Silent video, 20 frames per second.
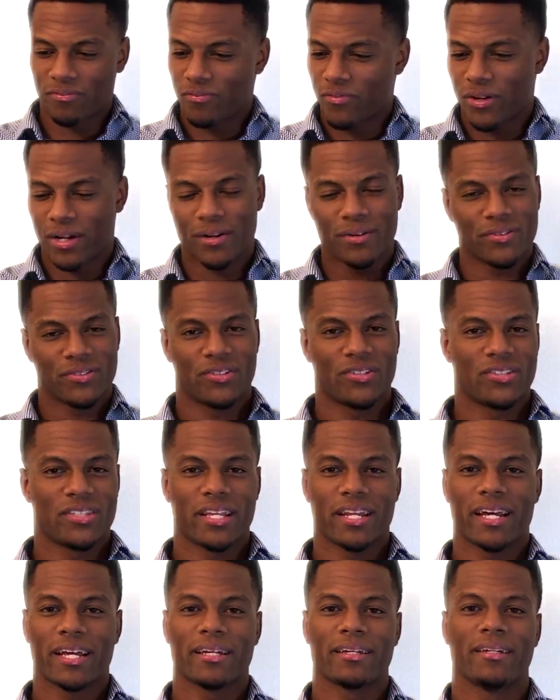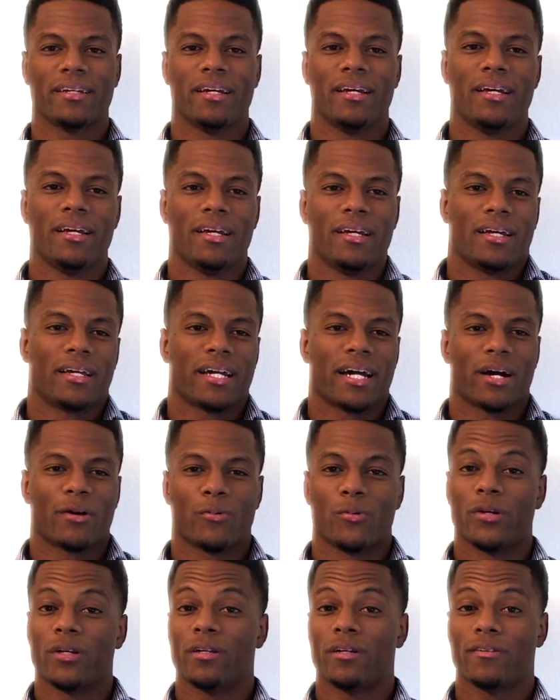fragrances that I got
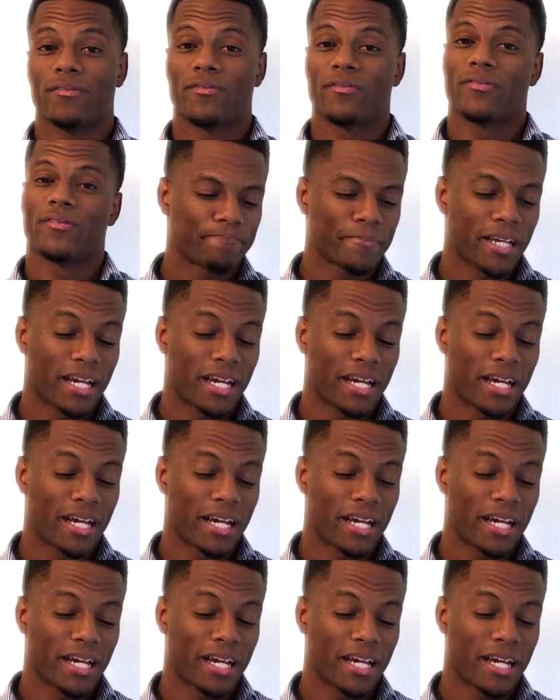rid of.